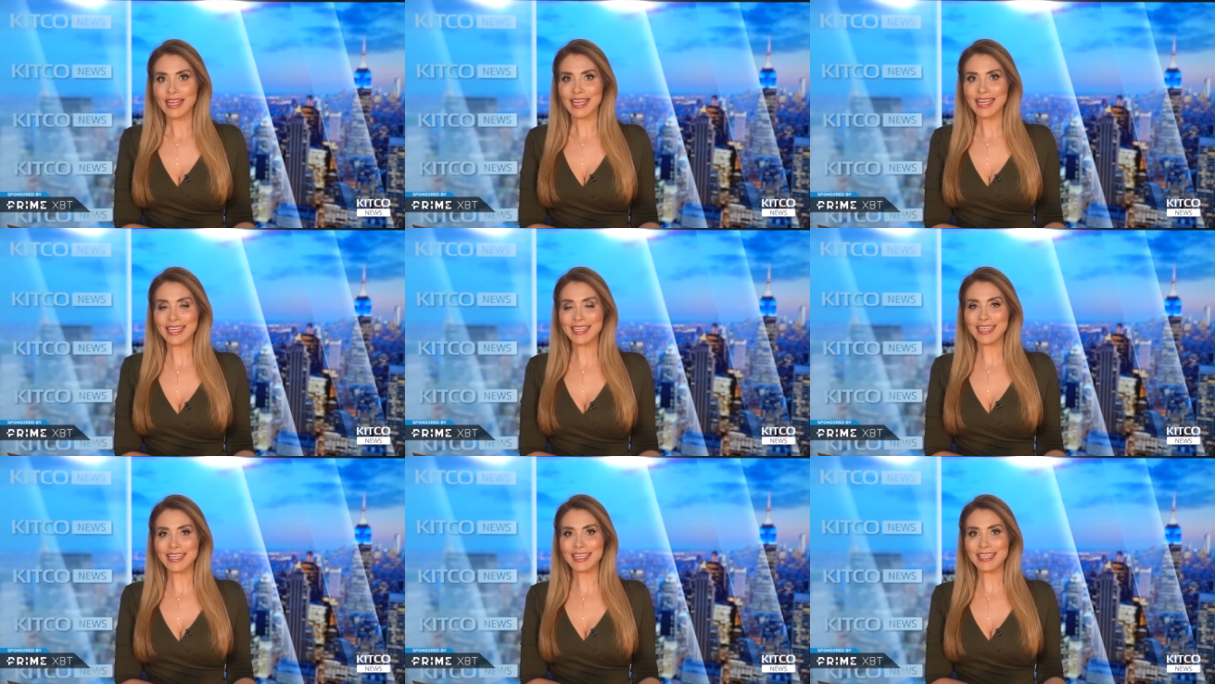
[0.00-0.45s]

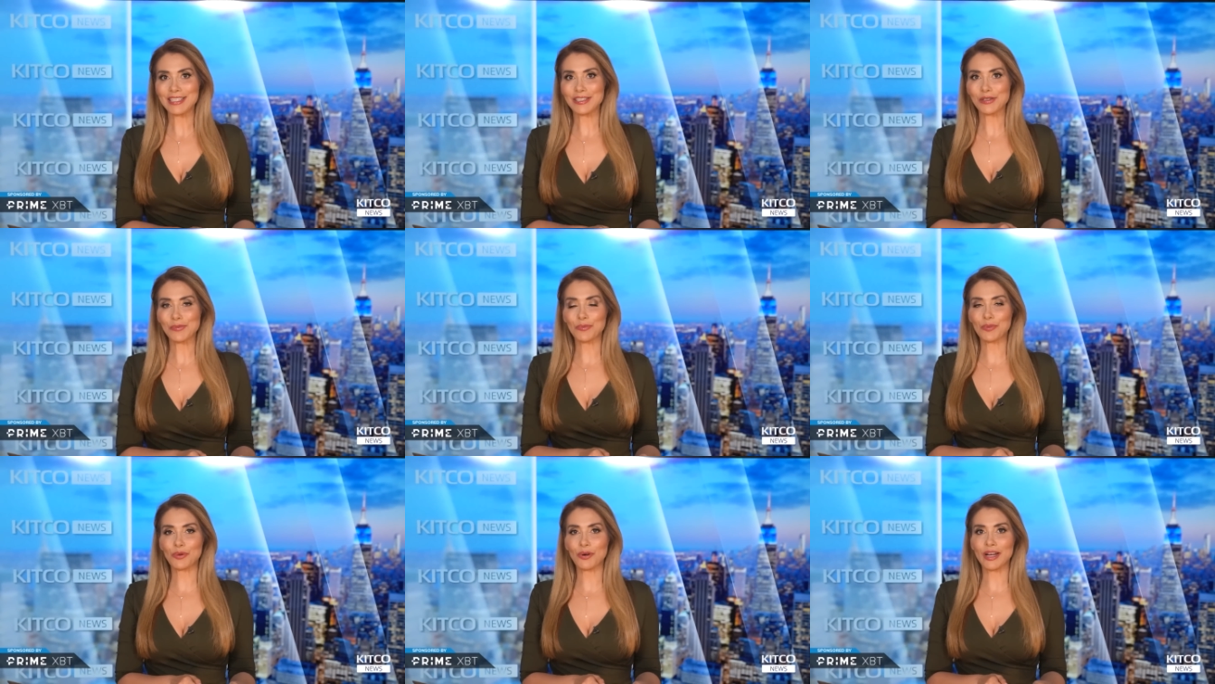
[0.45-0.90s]
in
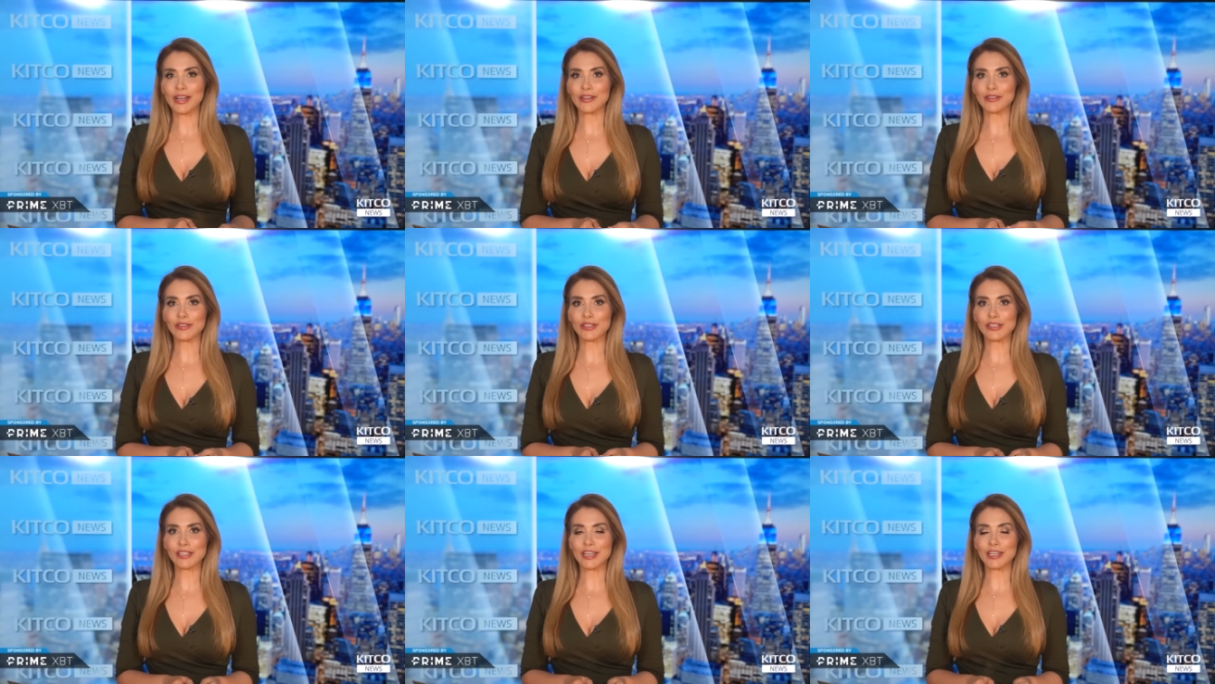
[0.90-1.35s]
his
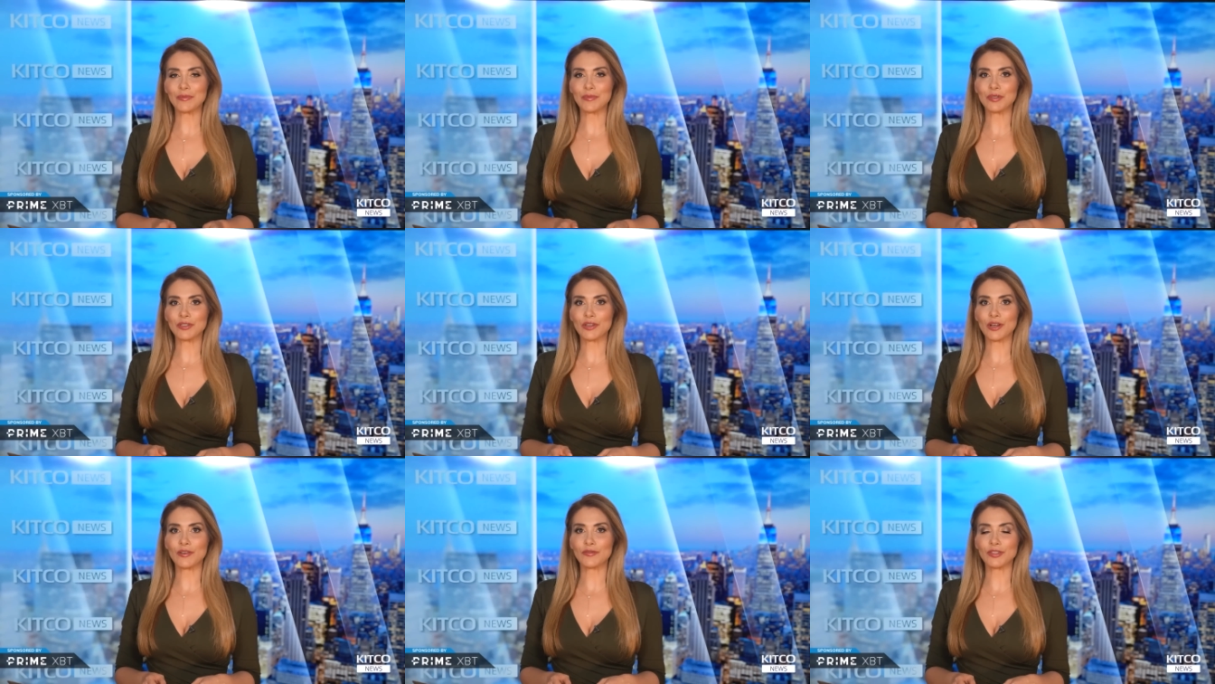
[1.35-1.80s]
prior
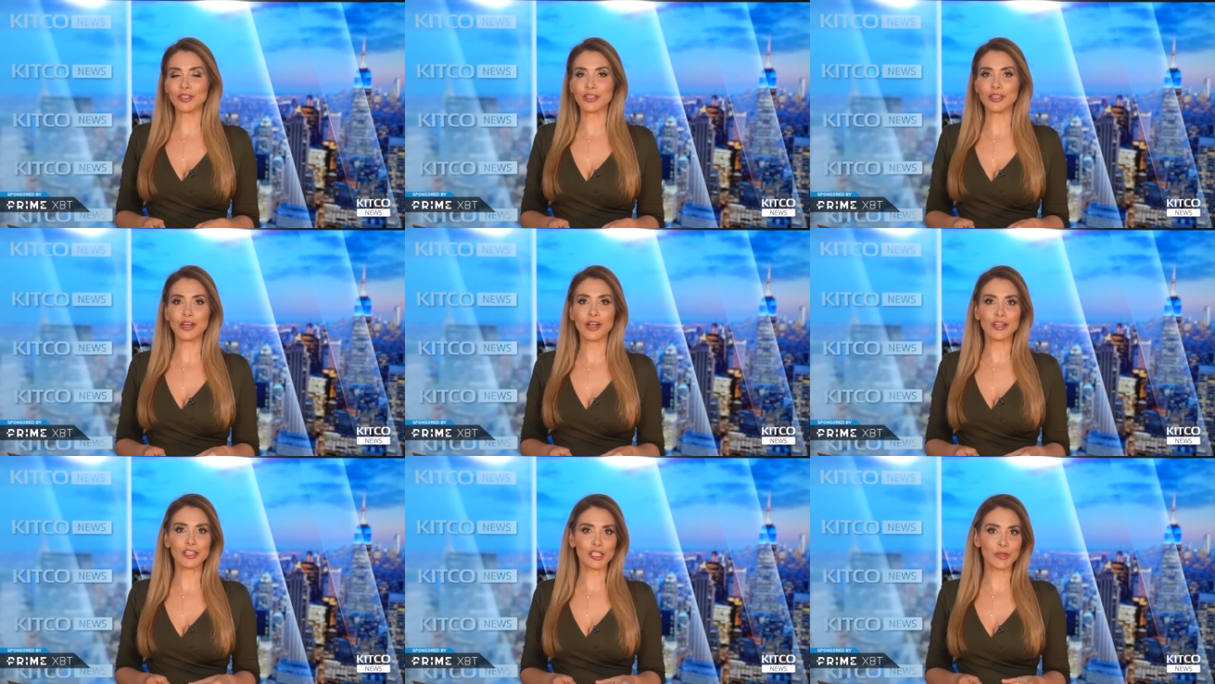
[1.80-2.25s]
statement after the
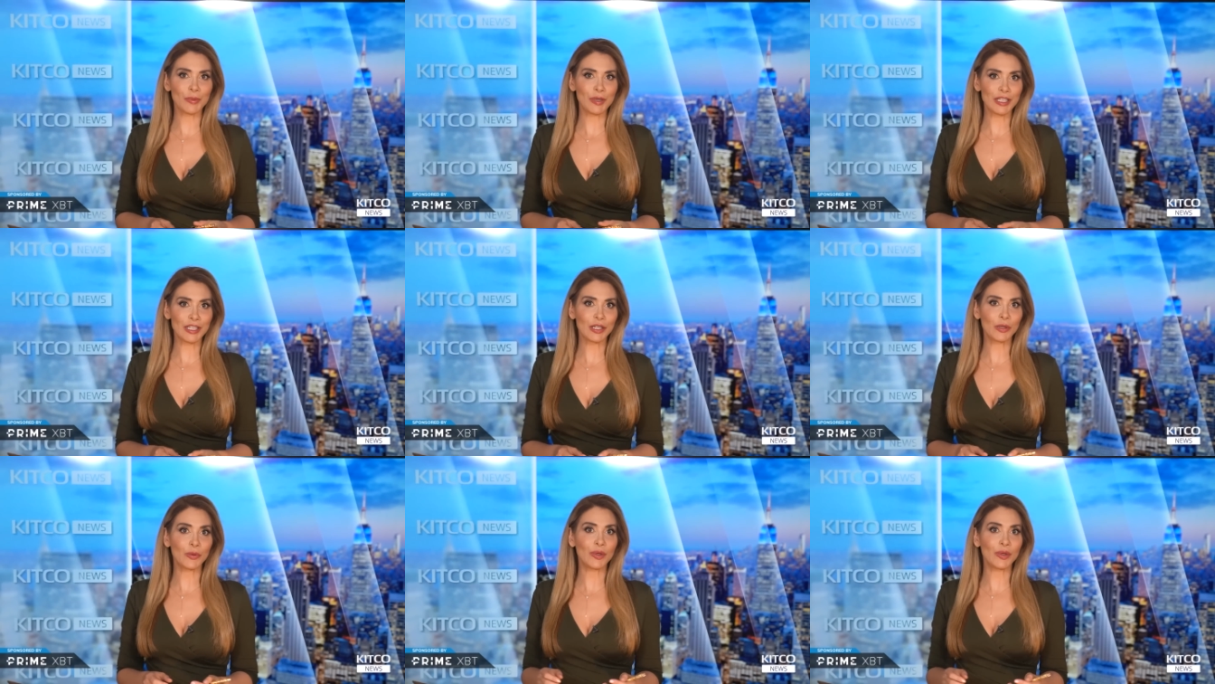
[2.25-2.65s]
last meeting,